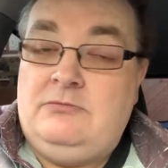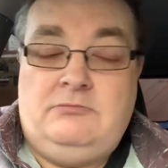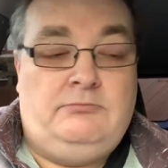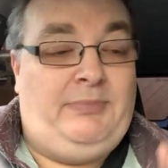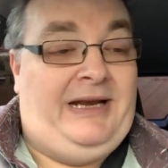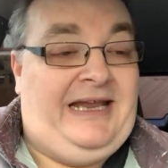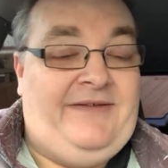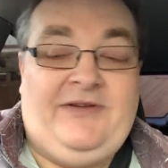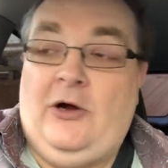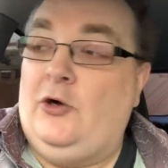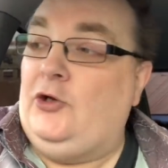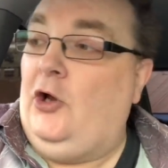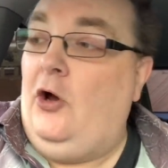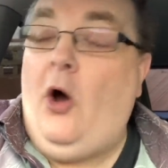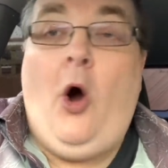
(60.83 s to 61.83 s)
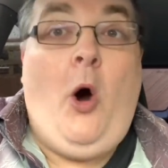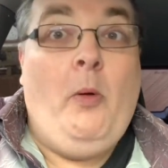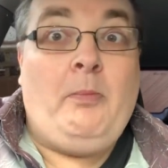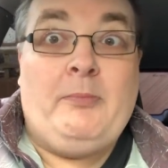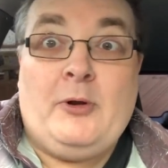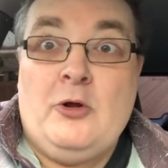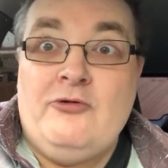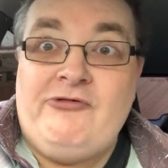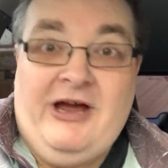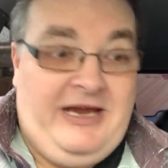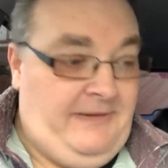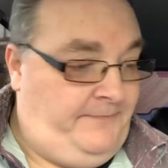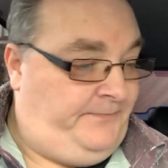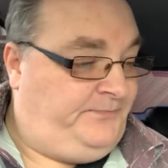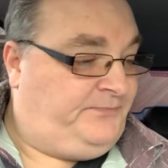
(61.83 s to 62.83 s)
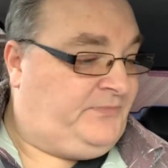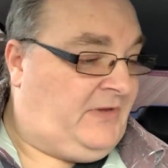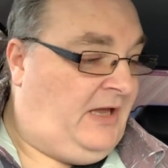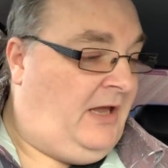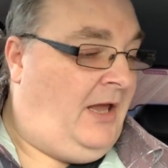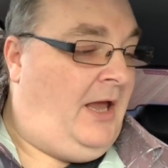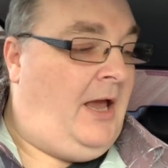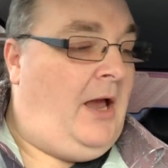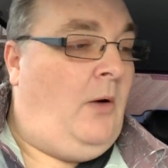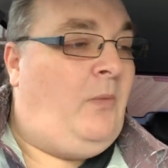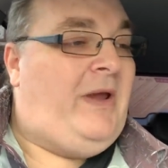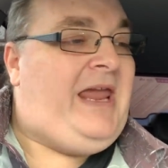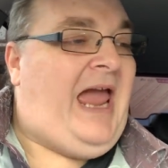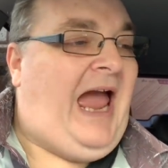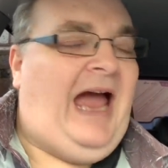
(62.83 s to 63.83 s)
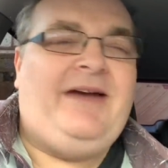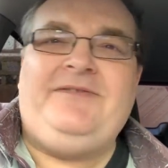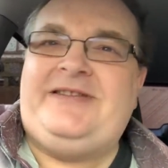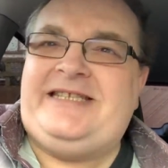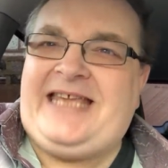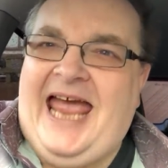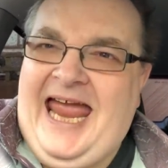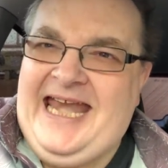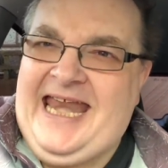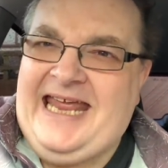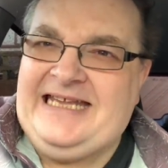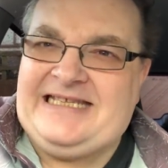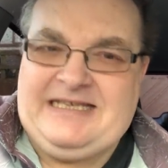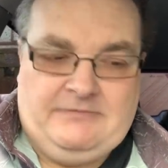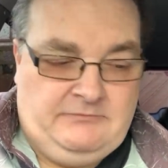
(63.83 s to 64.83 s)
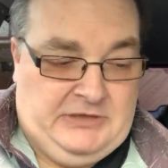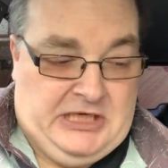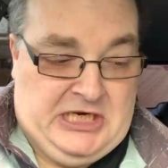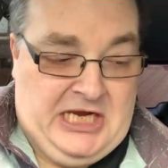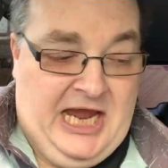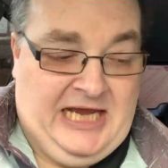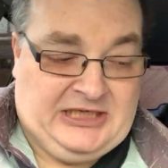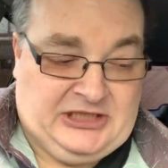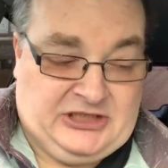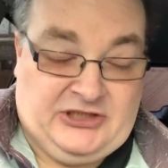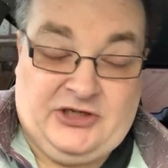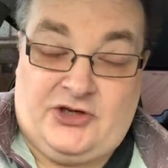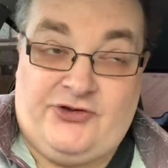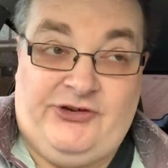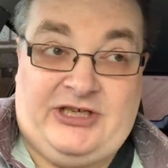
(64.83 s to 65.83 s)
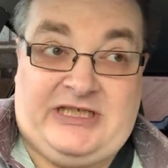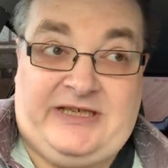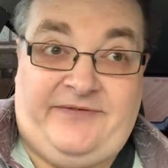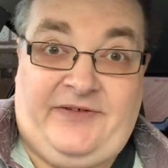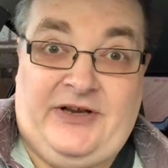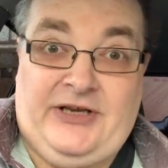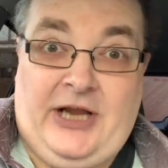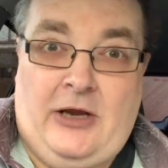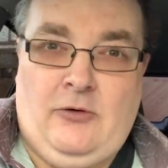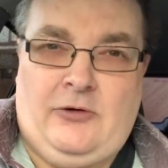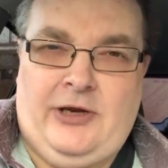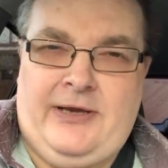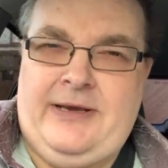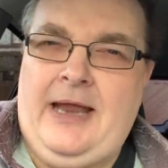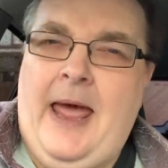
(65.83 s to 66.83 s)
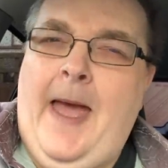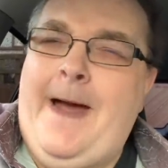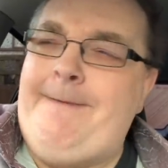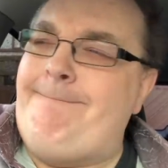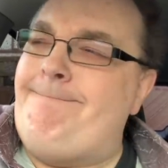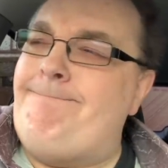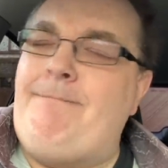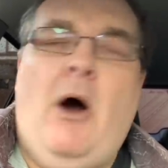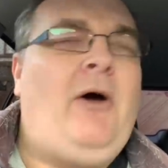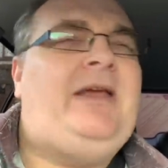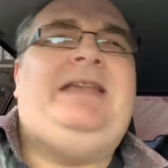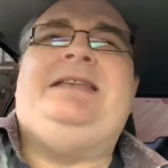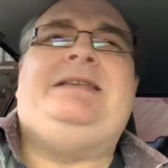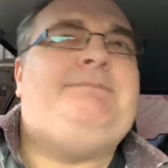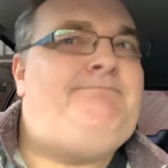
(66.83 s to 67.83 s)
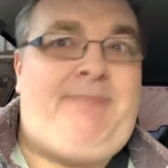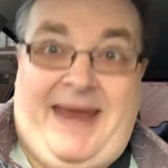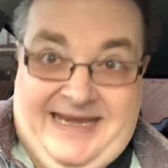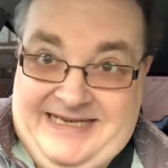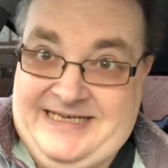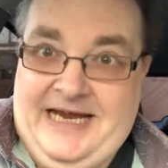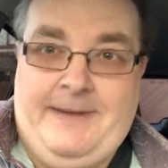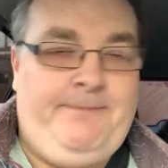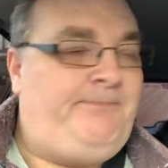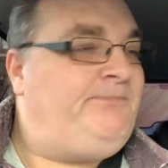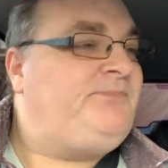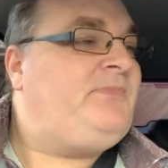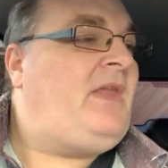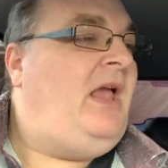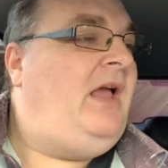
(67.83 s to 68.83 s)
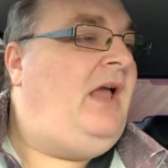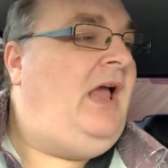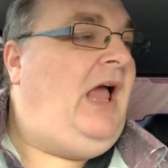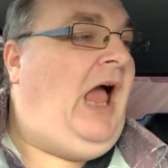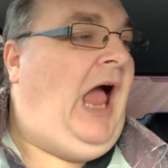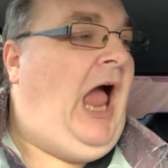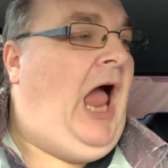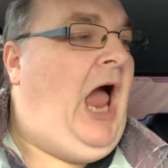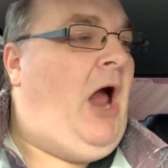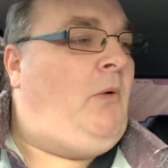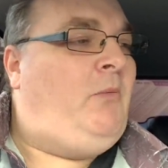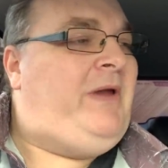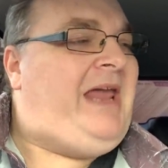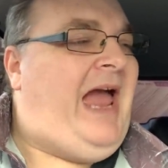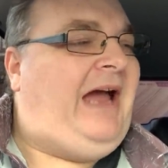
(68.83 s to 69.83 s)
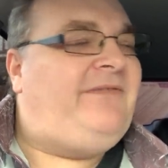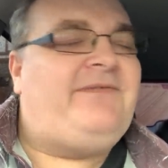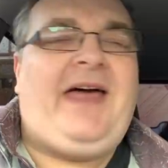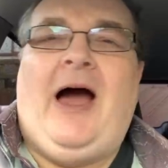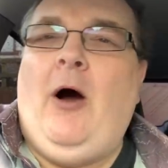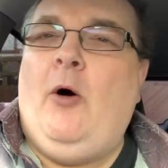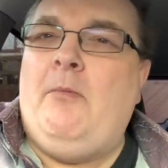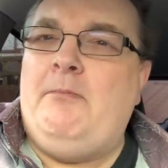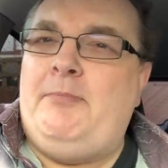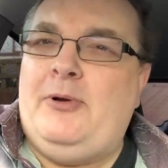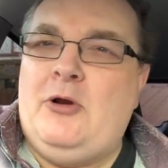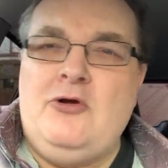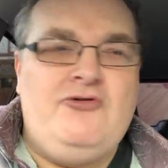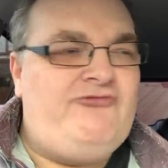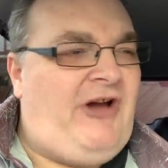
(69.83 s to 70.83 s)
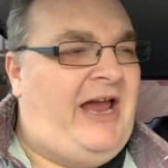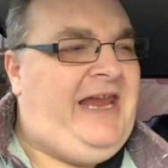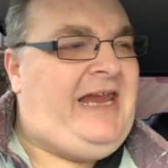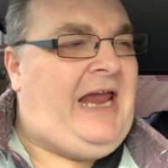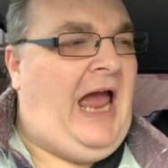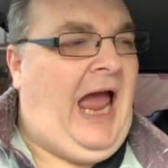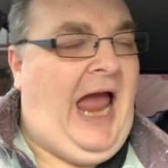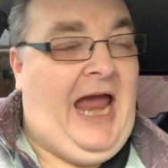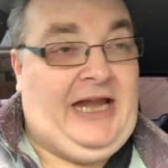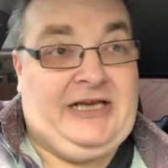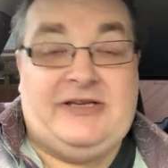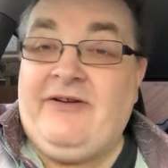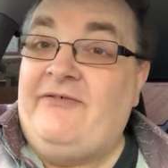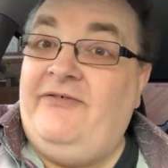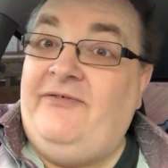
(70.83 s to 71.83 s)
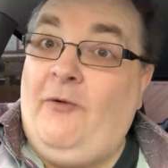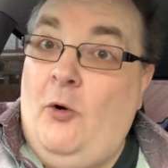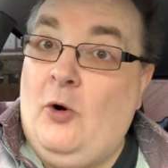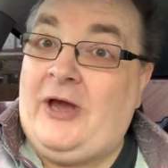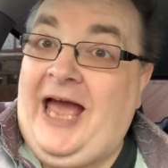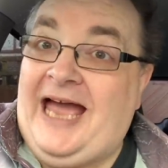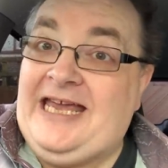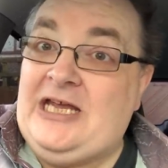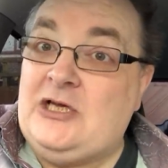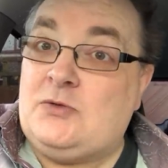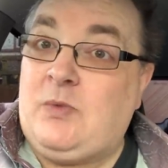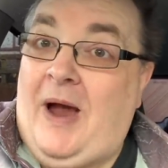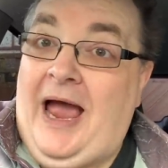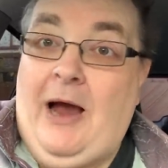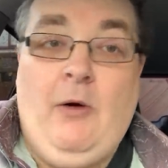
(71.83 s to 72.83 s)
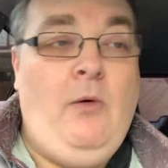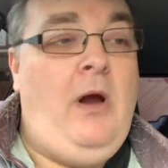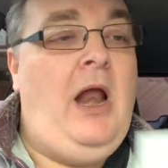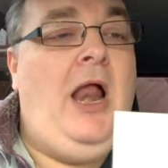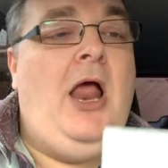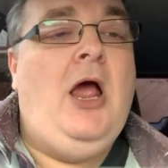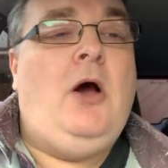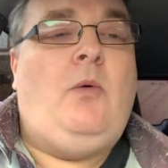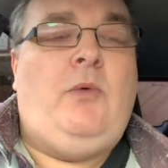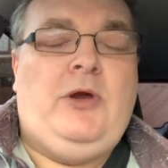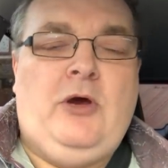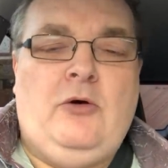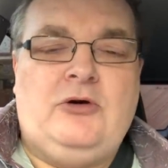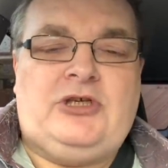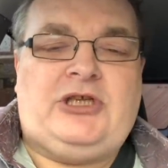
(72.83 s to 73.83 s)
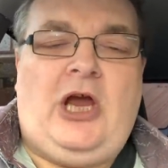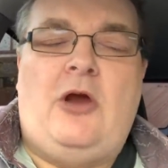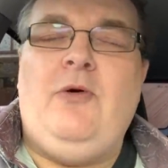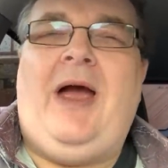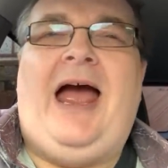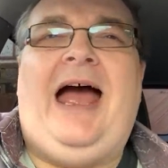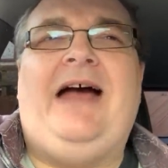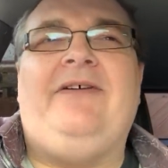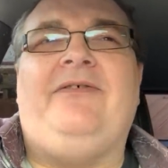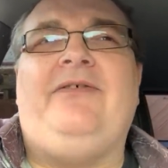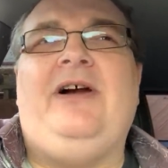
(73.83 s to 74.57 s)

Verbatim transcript: believe it or not, on Blu-ray. We have Tenet, yes, the Christopher Nolan Mindbender. We have that on Blu-ray and 4K as well. We also have